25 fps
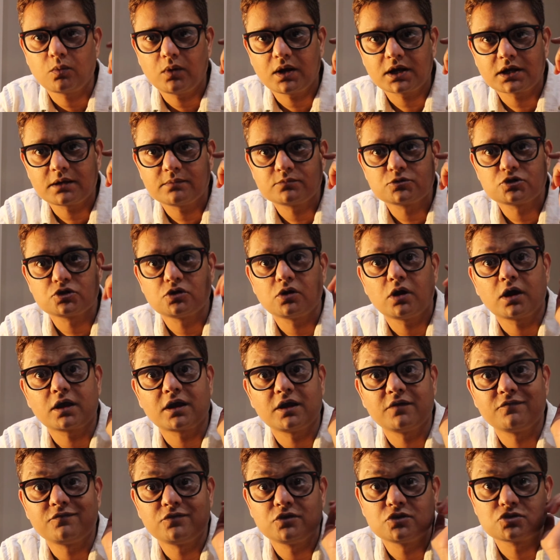welcome to a
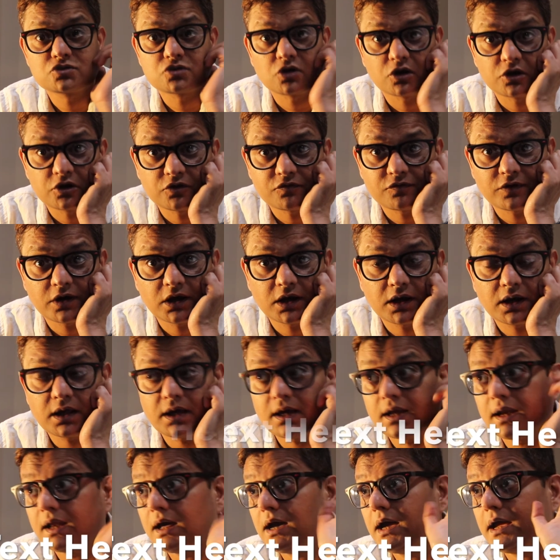confused audiophile,
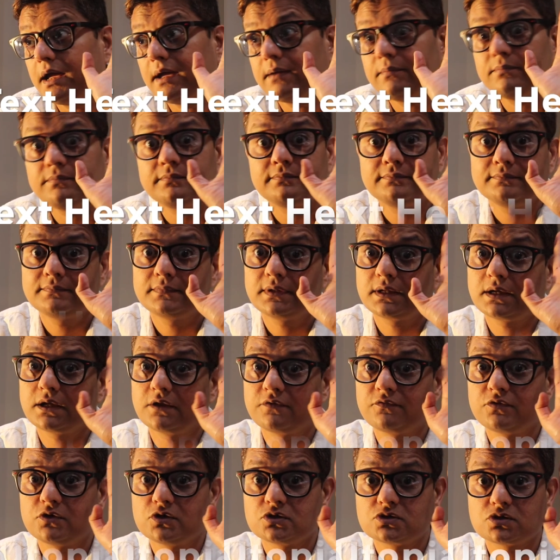and I am the
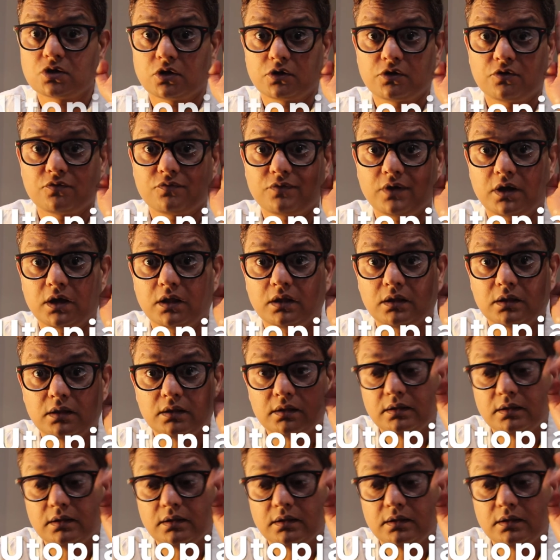confused audiophile.